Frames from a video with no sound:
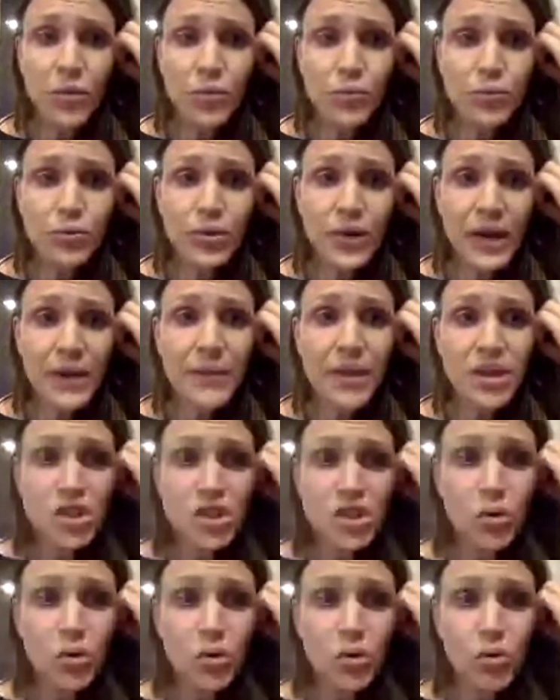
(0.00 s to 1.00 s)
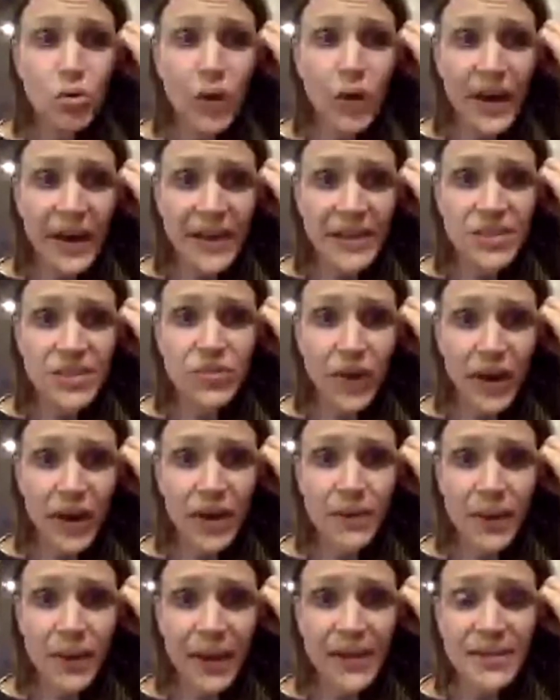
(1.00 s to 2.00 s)
pretty much always
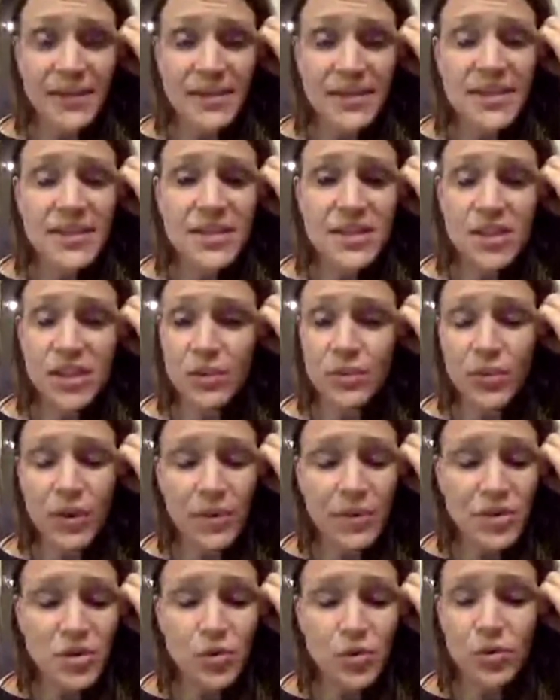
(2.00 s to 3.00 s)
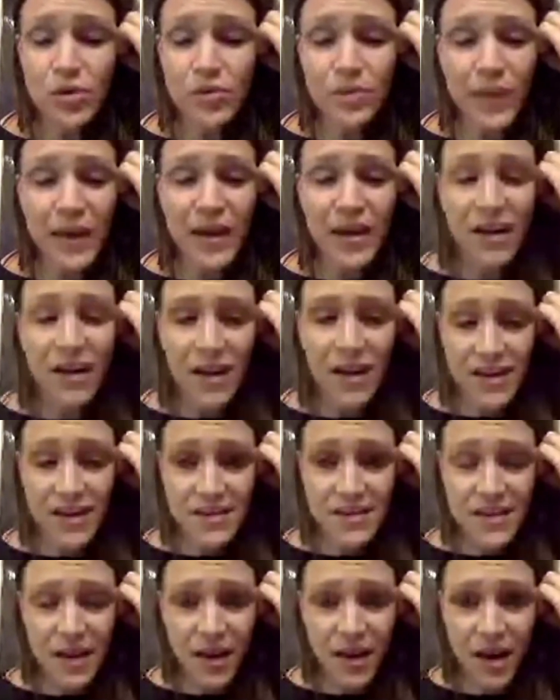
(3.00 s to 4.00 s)
recommend to pretty much all of my clients
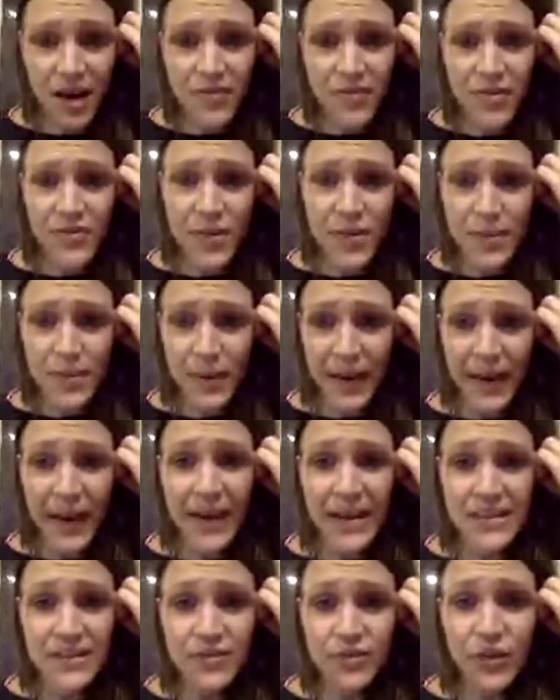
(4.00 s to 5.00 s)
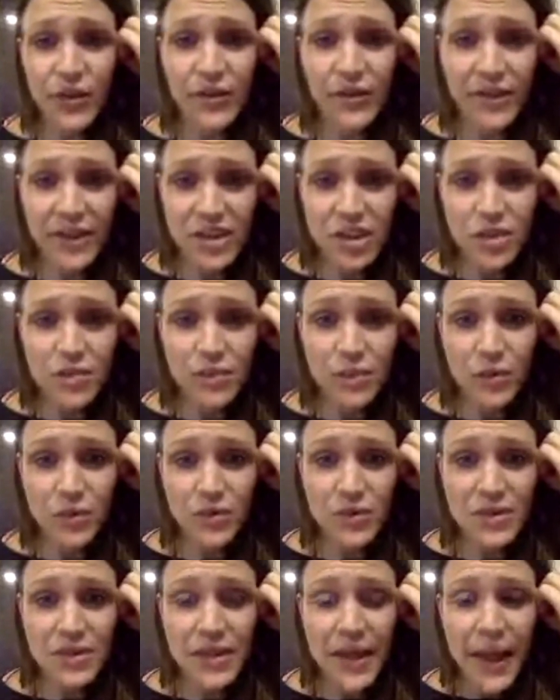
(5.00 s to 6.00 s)
that half of their plate is fruit and
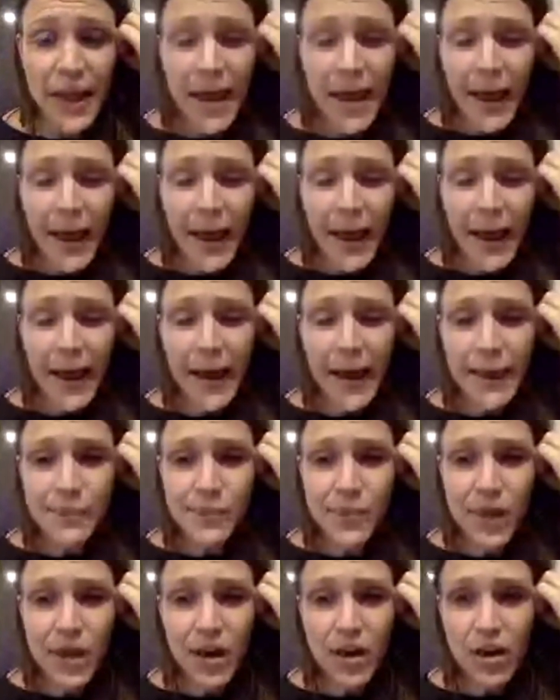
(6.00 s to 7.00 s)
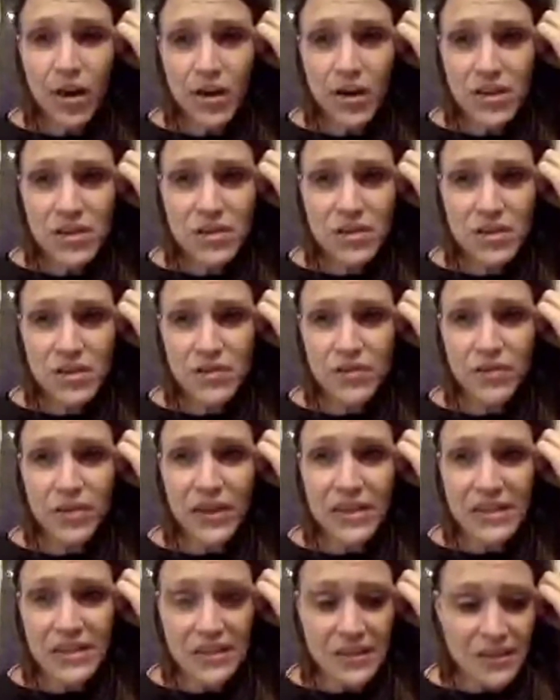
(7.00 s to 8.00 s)
vegetables. Lots and lots of
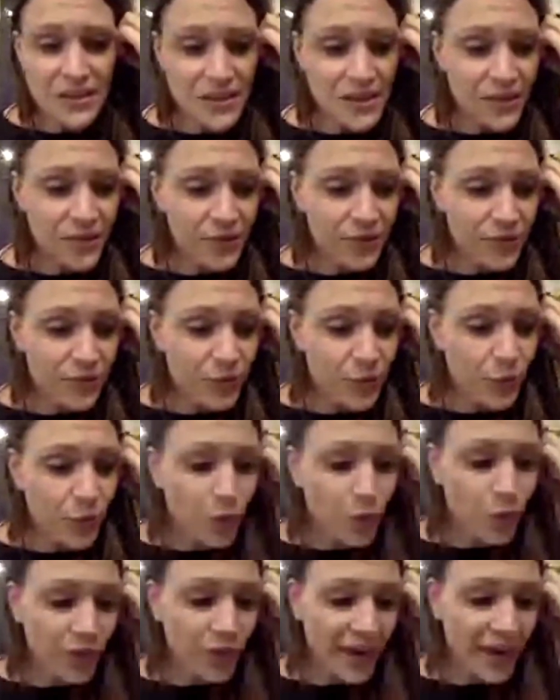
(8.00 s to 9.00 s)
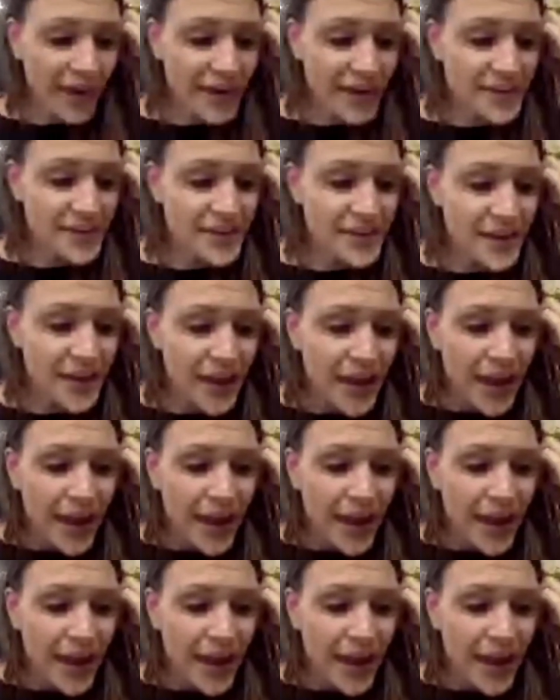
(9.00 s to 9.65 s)
reasons for this.